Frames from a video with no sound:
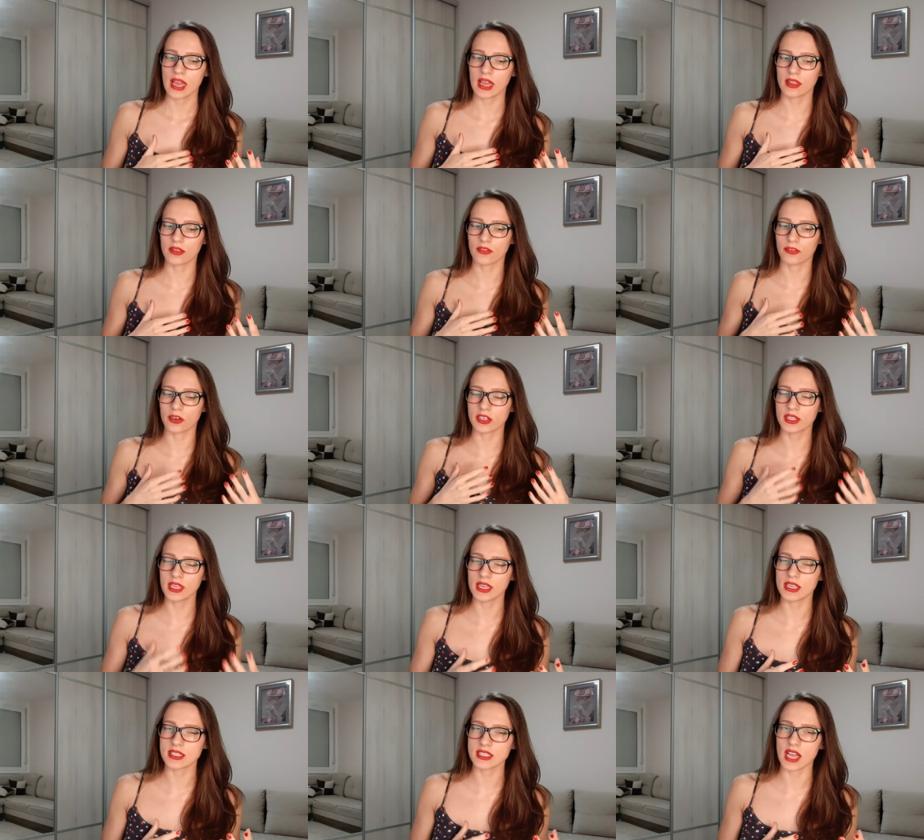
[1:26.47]
and for
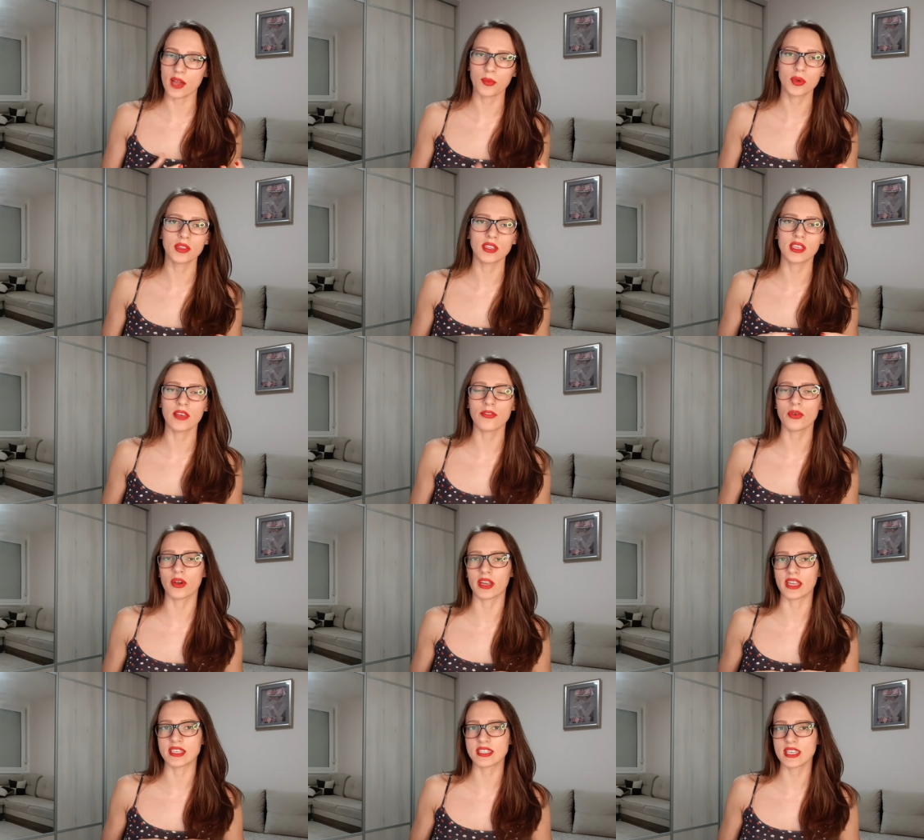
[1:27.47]
this, I want to give you
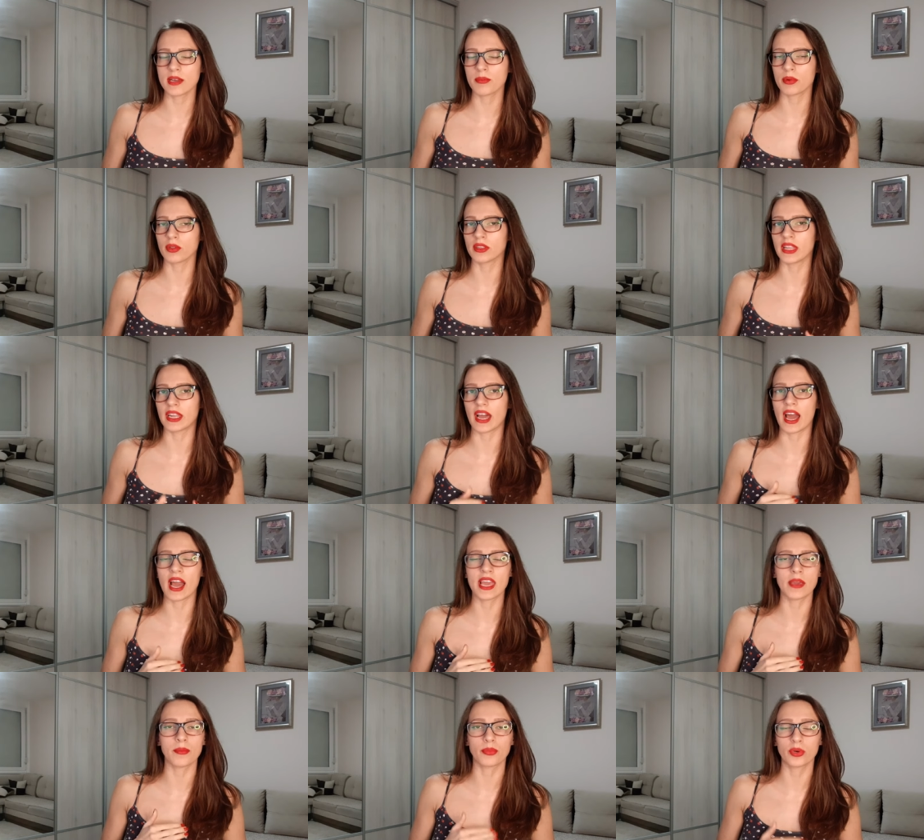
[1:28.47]
an example that
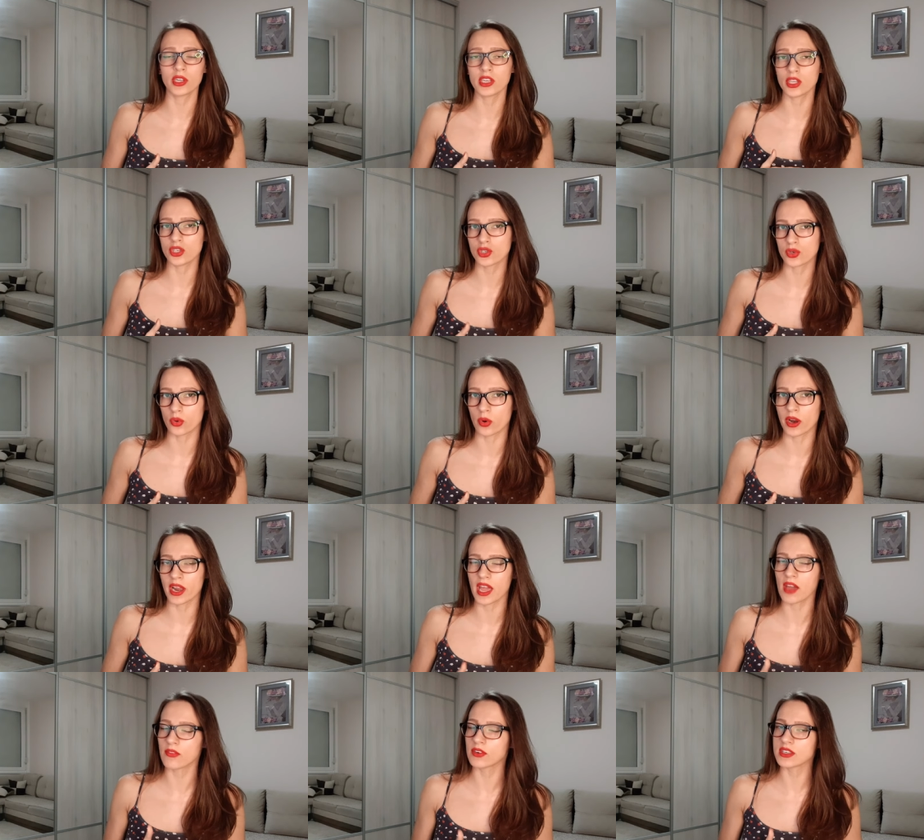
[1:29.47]
I am pretty sure
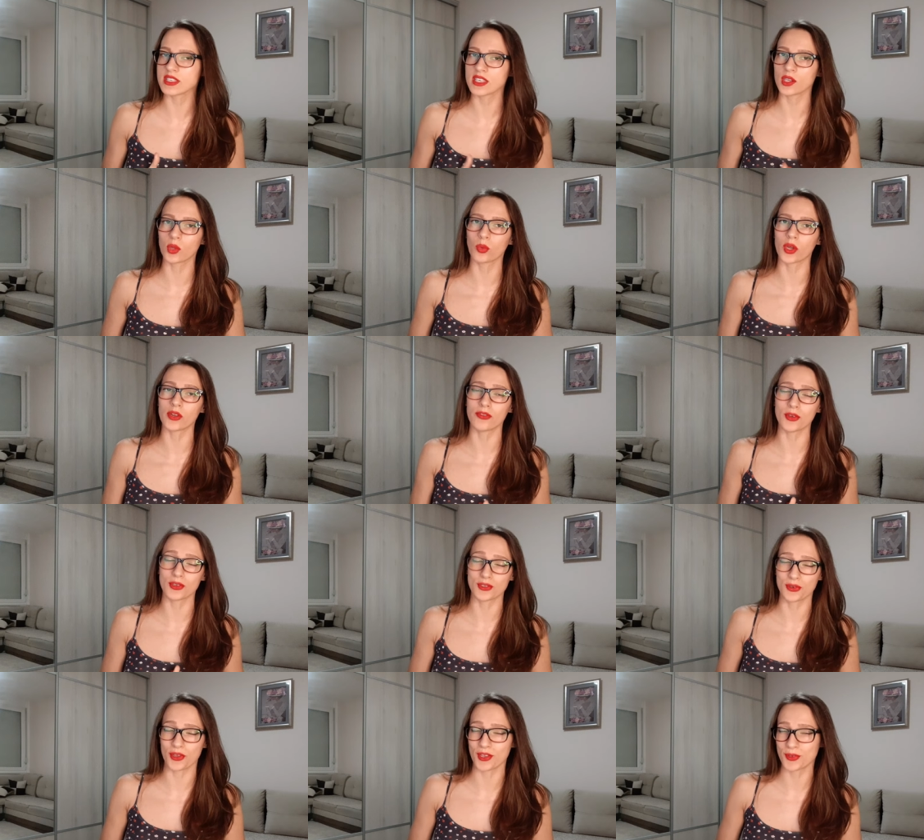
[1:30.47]
every single one of you
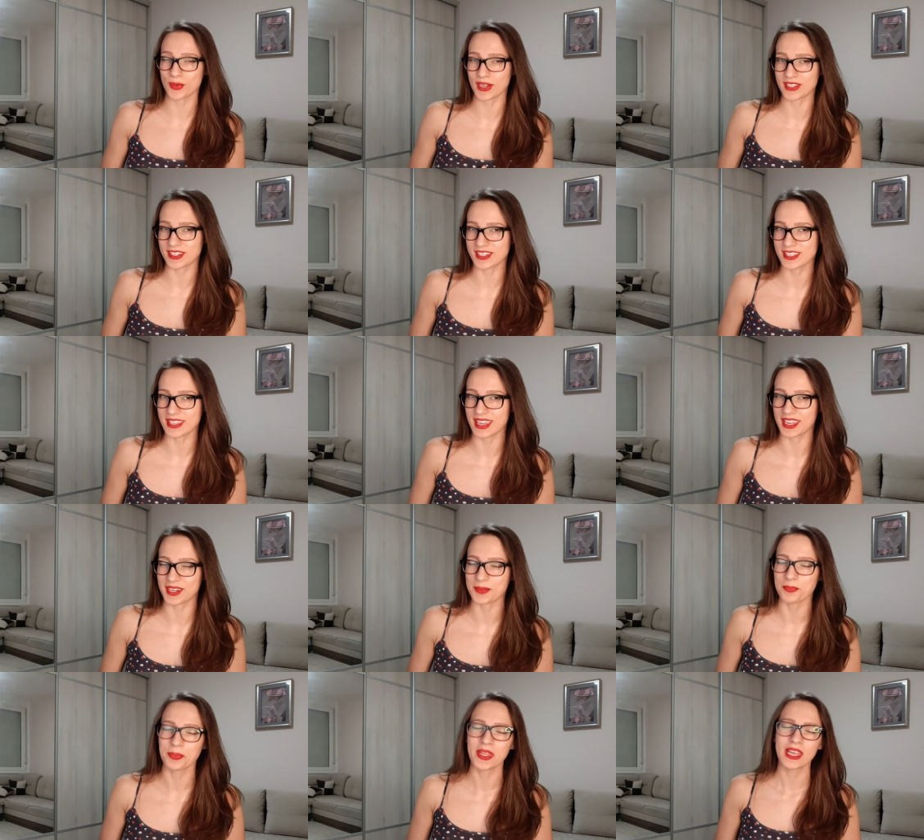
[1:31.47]
is going to
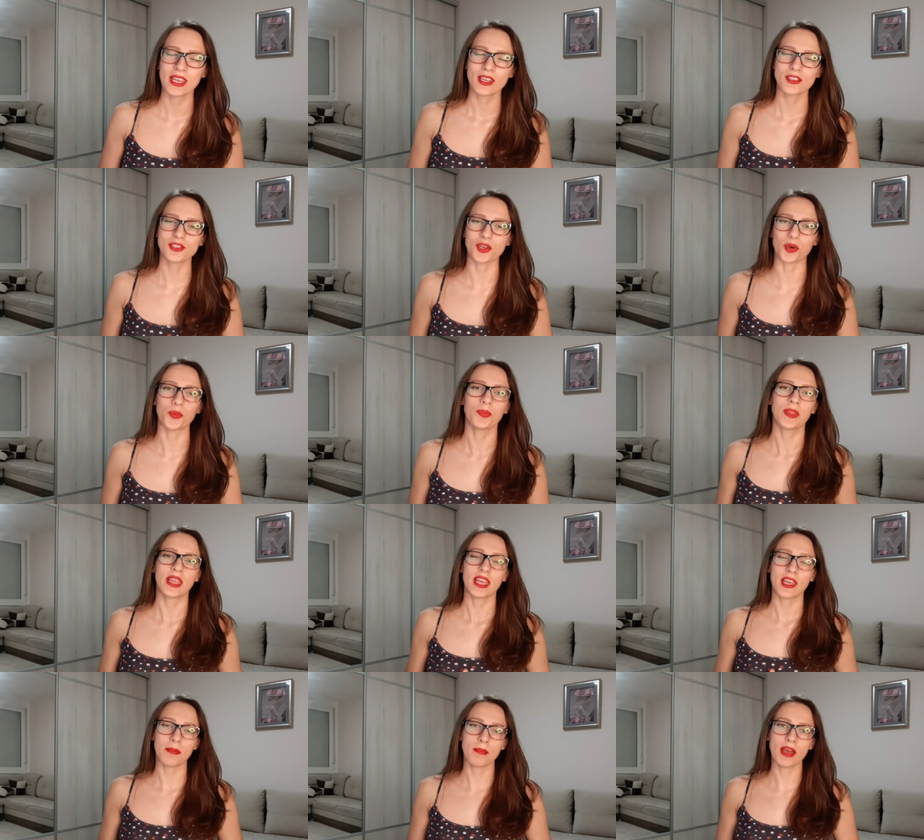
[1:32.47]
understand. So
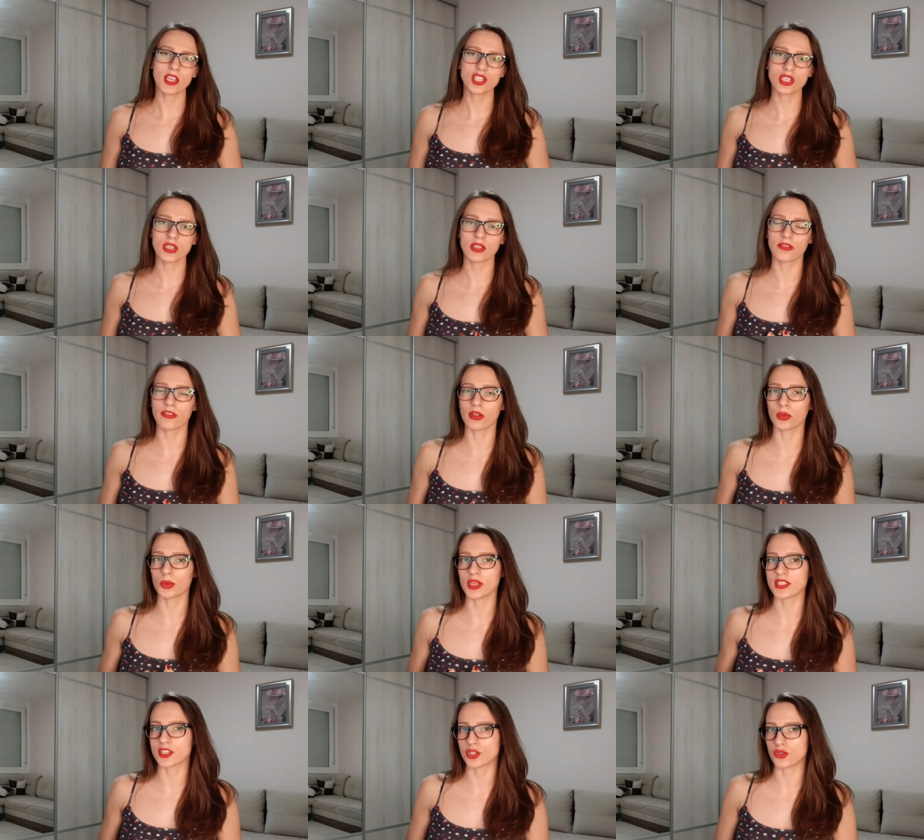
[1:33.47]
imagine the
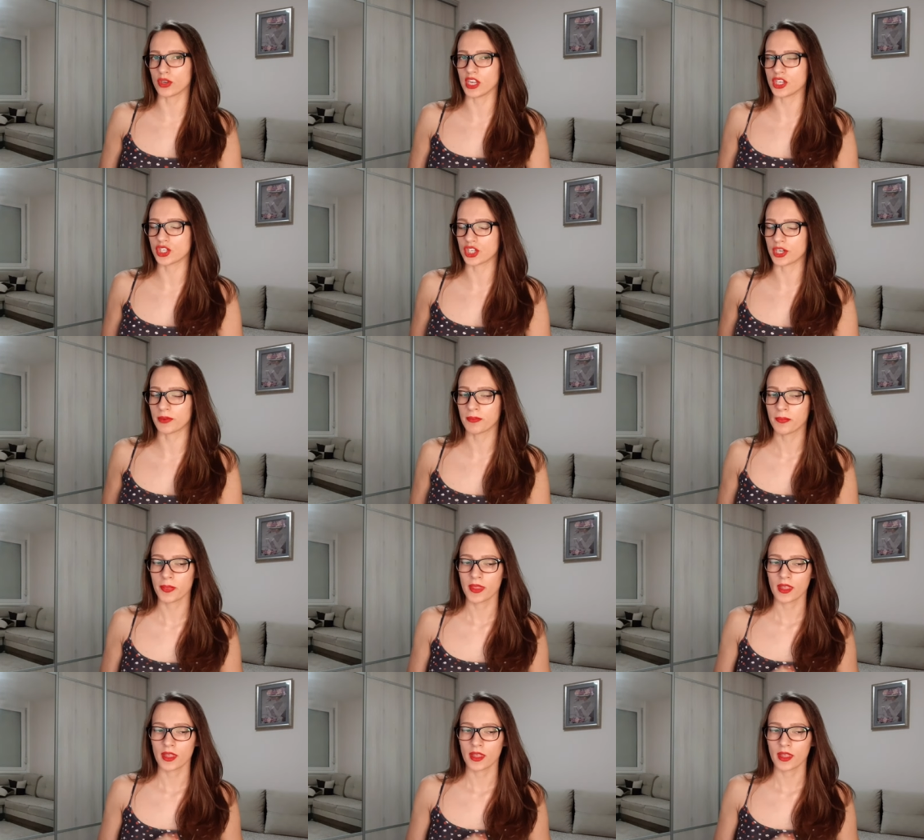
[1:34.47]
following situation.